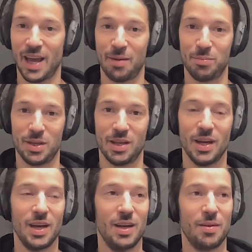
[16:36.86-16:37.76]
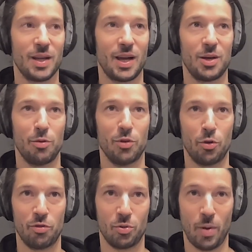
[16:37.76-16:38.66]
can be kind of
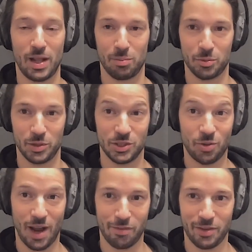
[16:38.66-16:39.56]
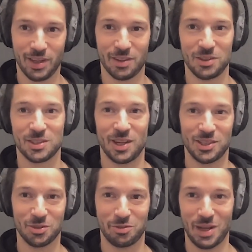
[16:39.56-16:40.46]
overwhelmed with traffic. There's like
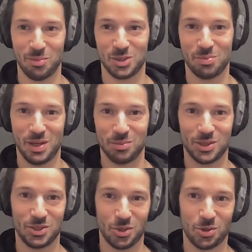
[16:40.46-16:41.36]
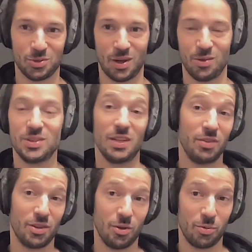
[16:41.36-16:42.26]
some famous memes and jokes around it,
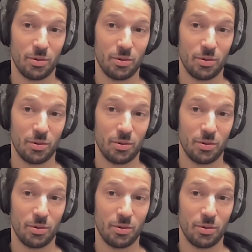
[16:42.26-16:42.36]
even though we're